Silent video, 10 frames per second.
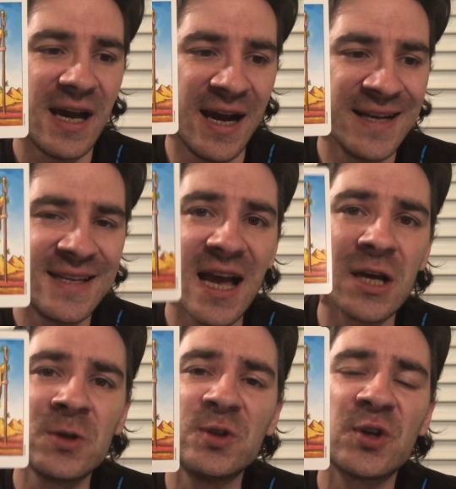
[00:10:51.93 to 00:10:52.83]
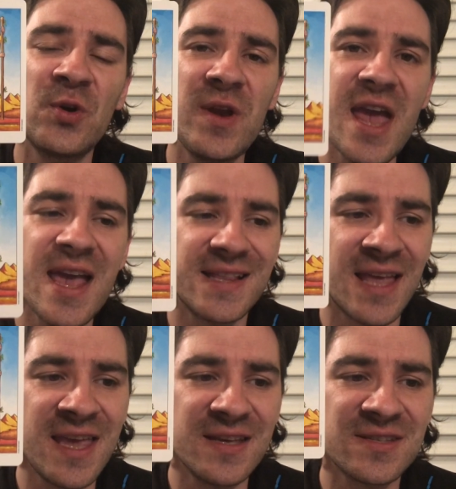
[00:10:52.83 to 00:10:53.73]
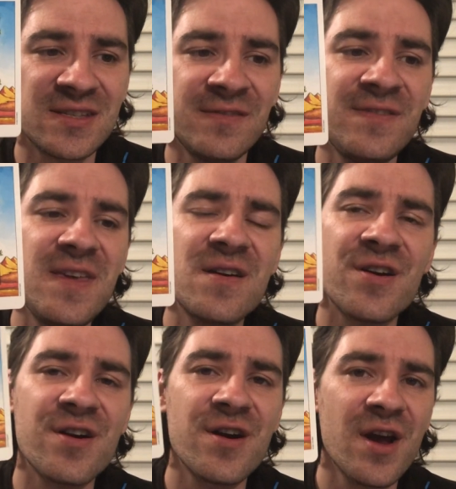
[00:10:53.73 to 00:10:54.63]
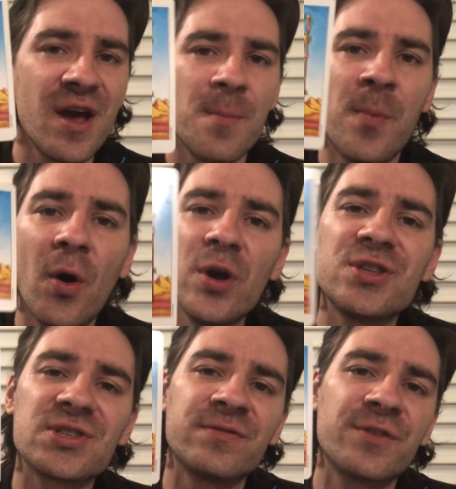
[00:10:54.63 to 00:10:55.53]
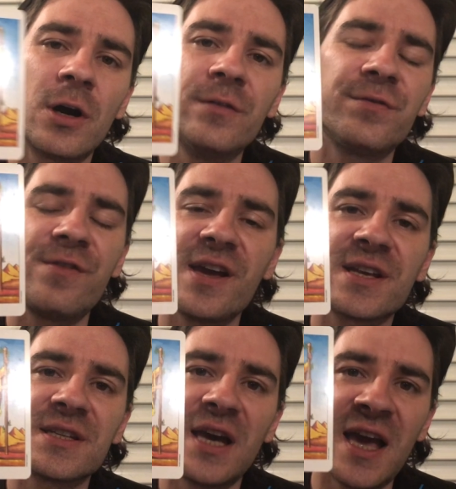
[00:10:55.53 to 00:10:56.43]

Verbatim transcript: And that could create a, a severe points of conflict,